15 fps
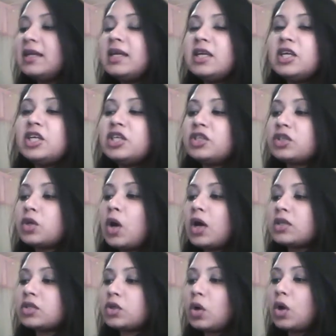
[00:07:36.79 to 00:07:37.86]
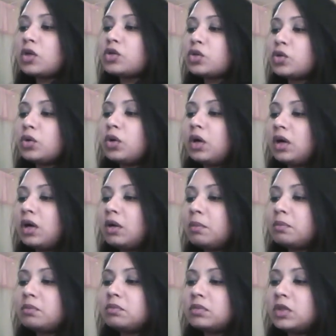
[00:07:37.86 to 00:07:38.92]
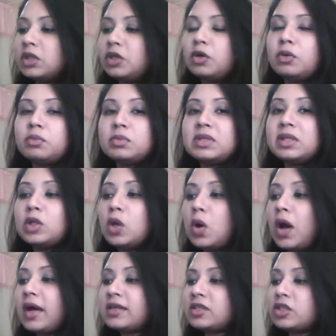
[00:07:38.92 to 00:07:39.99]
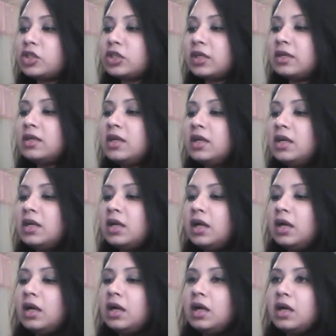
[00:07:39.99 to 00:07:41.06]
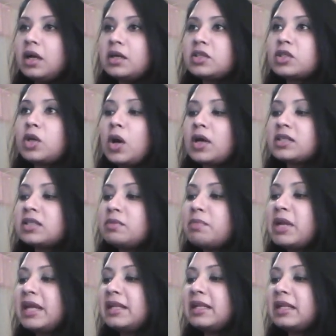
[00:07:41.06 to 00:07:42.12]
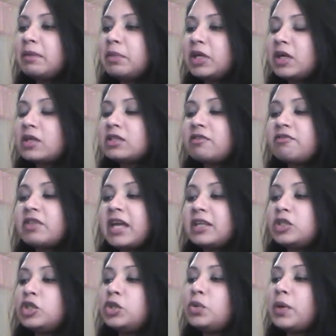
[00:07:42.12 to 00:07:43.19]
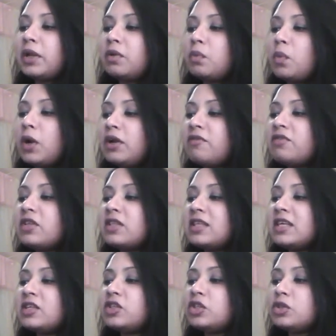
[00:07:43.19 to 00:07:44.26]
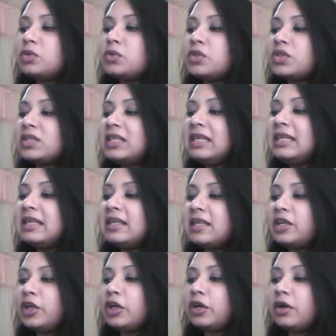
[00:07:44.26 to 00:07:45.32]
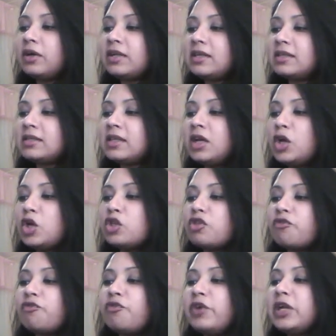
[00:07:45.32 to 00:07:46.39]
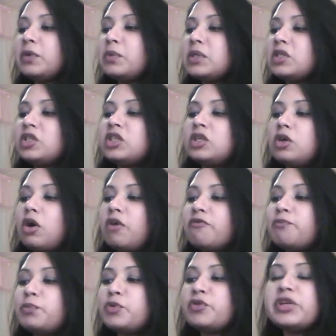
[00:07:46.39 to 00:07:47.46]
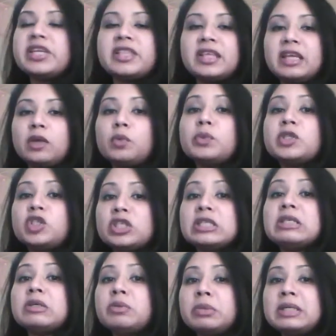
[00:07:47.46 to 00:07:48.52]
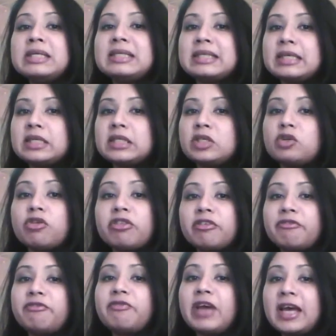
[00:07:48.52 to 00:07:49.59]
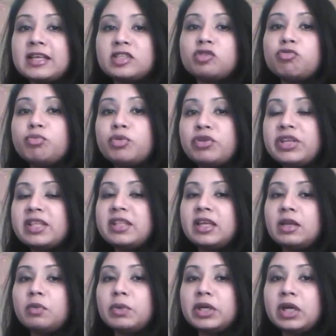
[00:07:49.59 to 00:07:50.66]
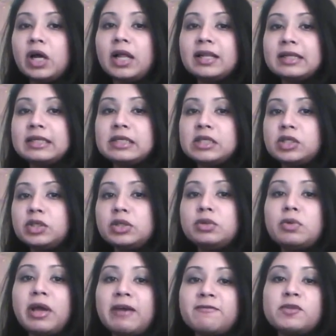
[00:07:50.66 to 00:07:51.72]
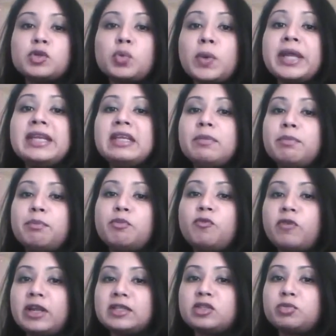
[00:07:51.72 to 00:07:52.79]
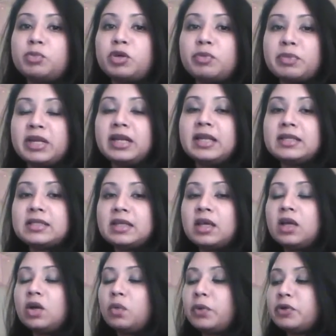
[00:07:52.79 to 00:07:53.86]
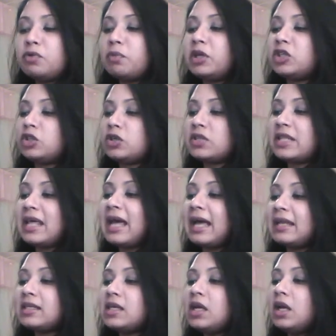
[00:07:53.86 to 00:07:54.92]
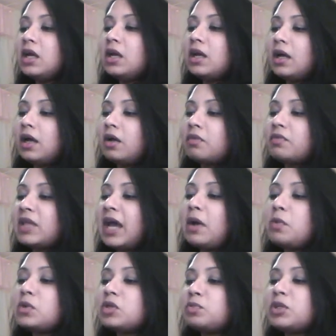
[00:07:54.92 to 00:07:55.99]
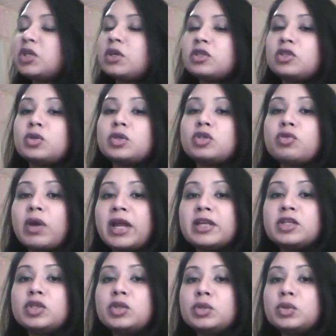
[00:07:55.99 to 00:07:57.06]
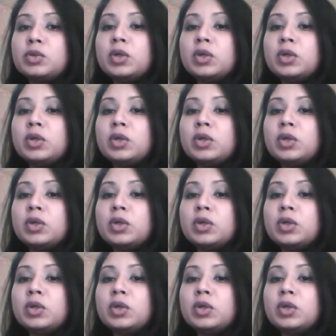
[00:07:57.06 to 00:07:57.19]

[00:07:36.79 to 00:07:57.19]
is caused also, low oxygen is caused mainly because of that too. And one of the things you see in here is the frequency of breathing, which increases. The fast breathing, we call it. You have 20 breaths per minute when you measured that. That was because you're trying to